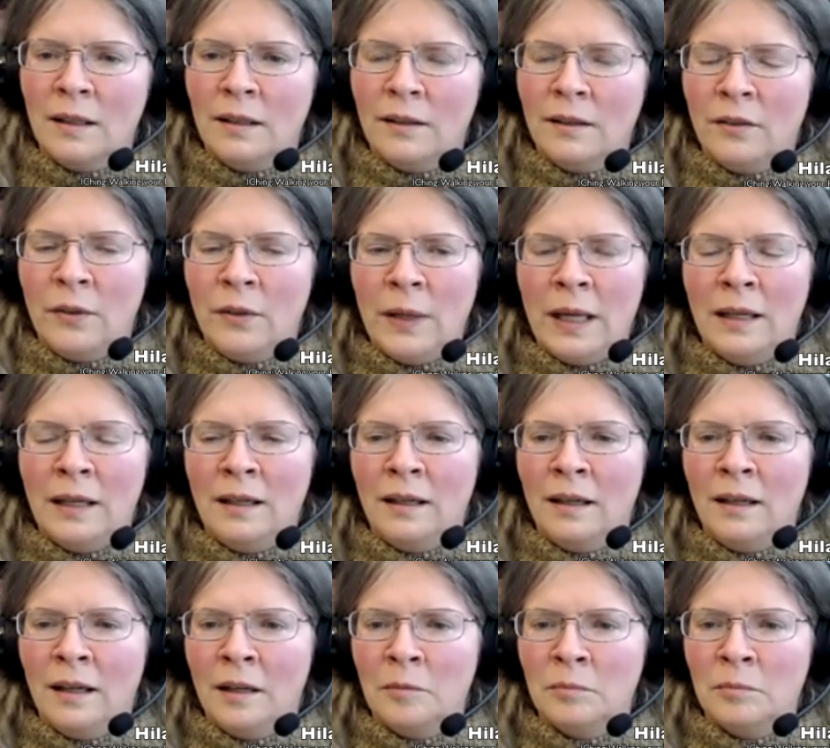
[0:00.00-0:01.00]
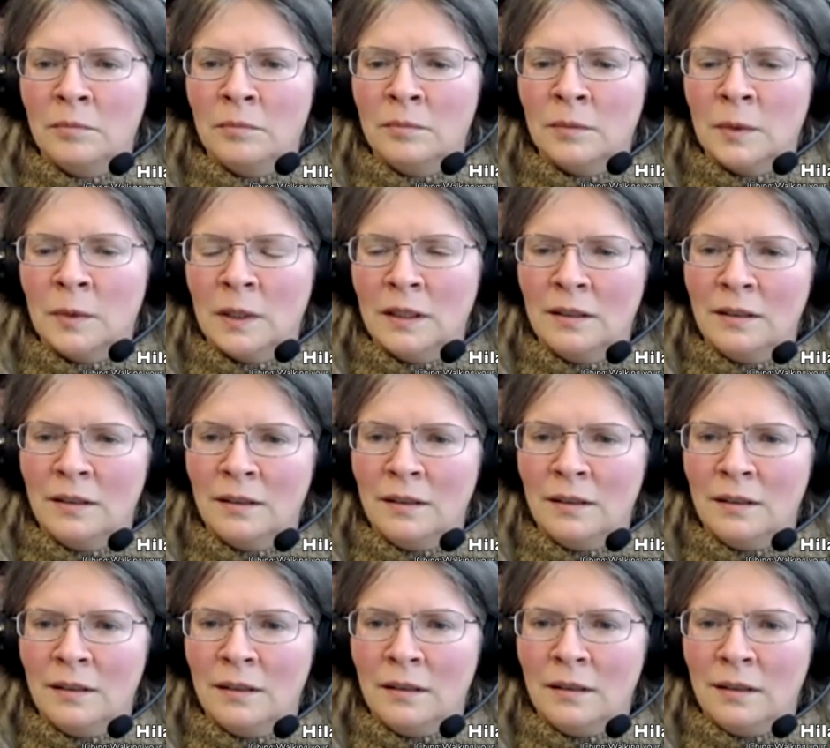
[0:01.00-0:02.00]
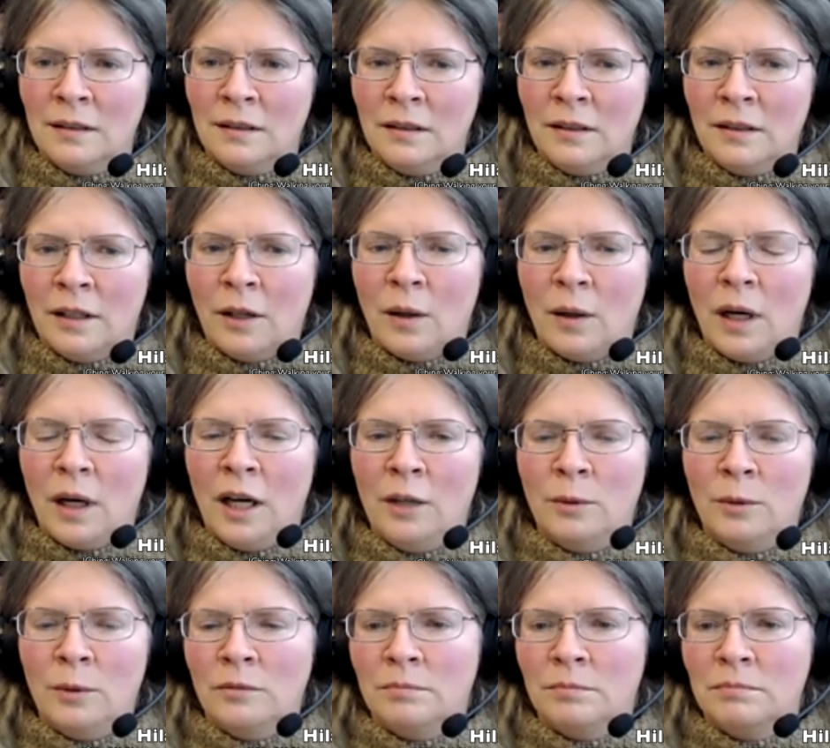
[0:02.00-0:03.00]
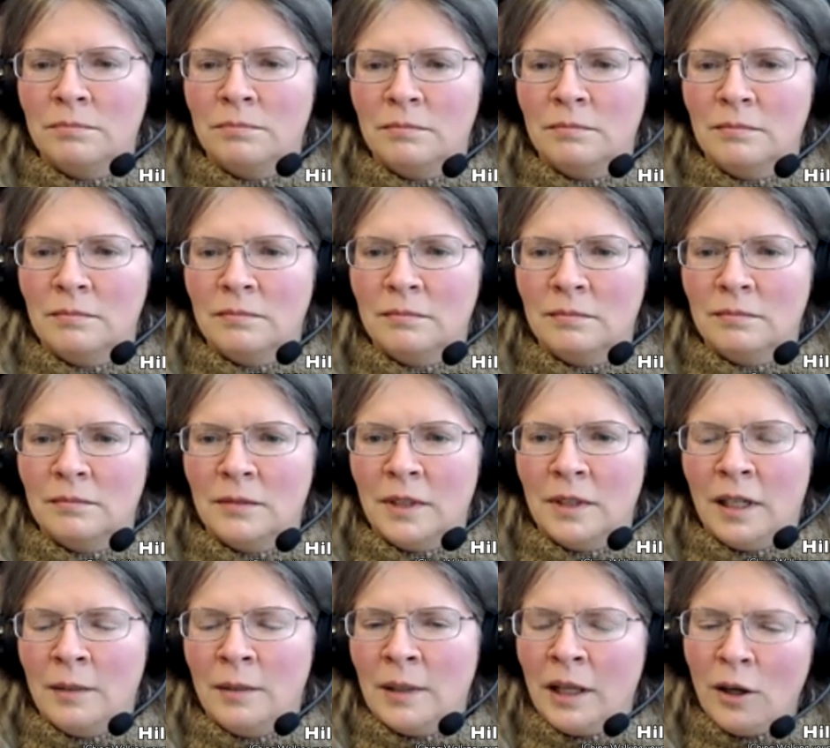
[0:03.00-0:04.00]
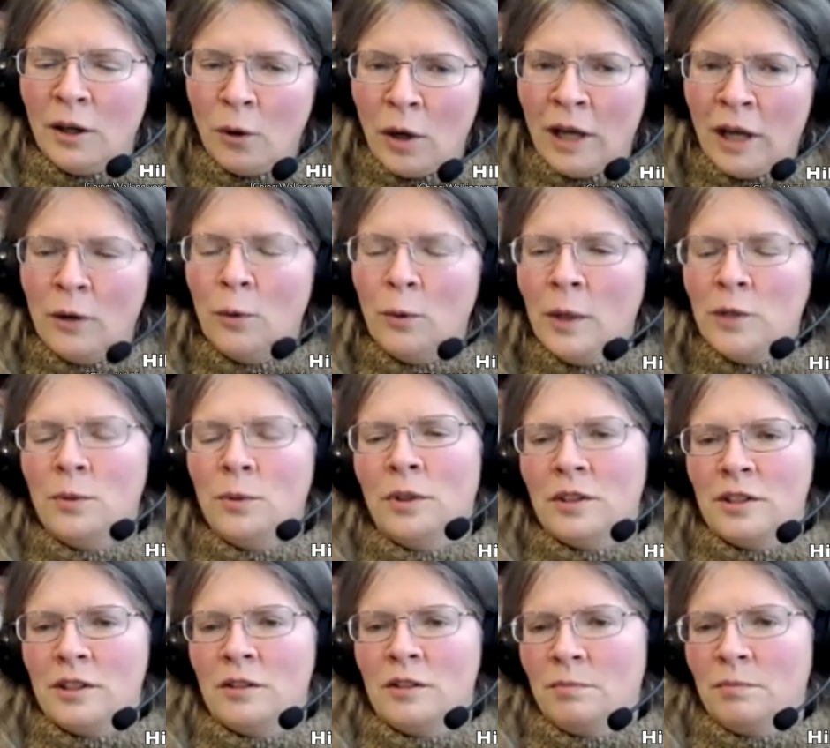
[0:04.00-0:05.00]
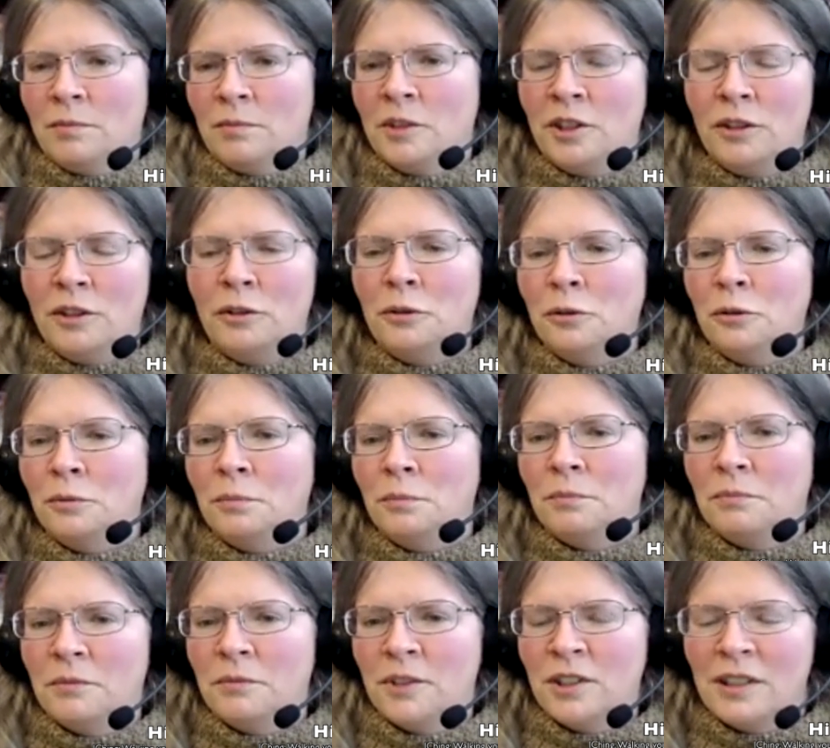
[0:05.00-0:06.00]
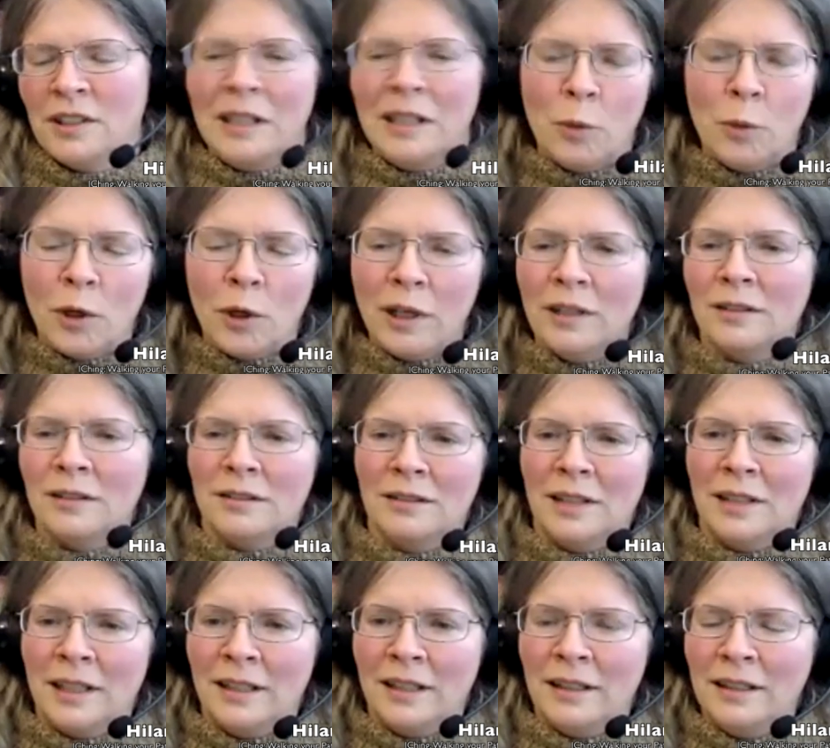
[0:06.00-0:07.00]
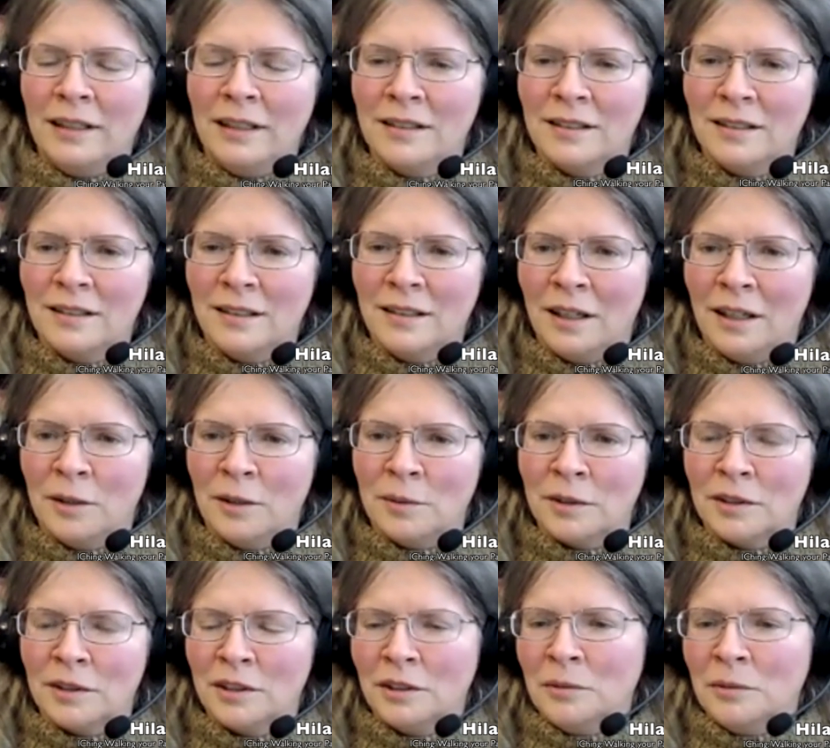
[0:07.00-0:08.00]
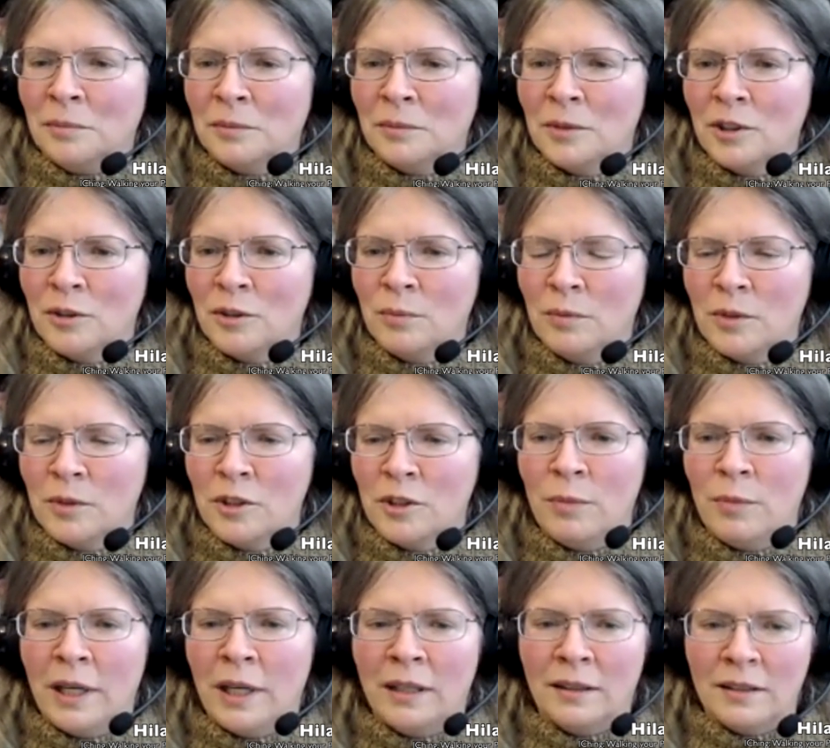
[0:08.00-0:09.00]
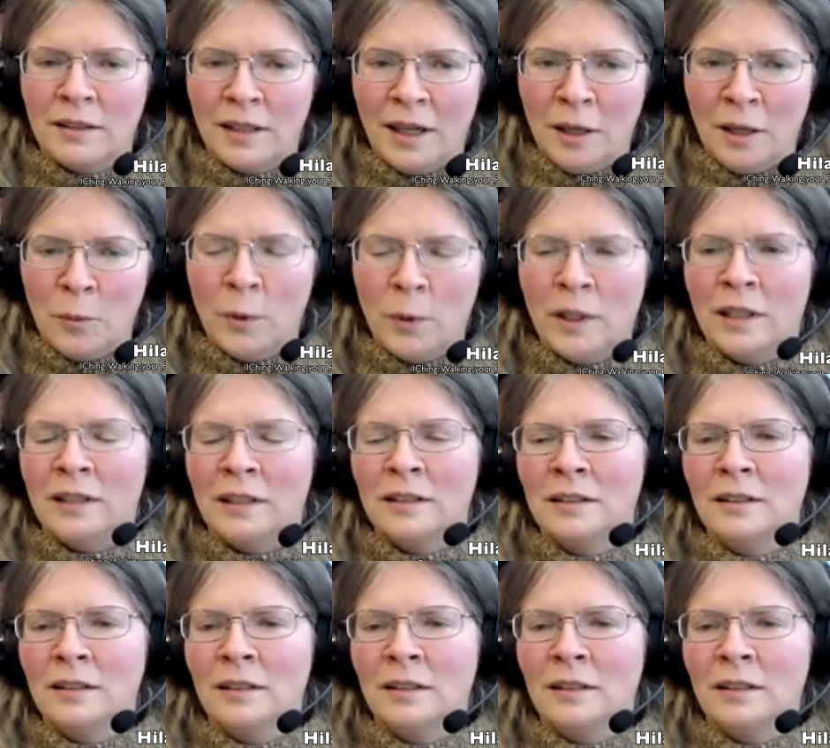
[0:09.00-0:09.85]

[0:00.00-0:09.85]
then um, you know I will. I mean, I, I always want to to sleep on it at least. I want to mm-hmm. s- spend time with it,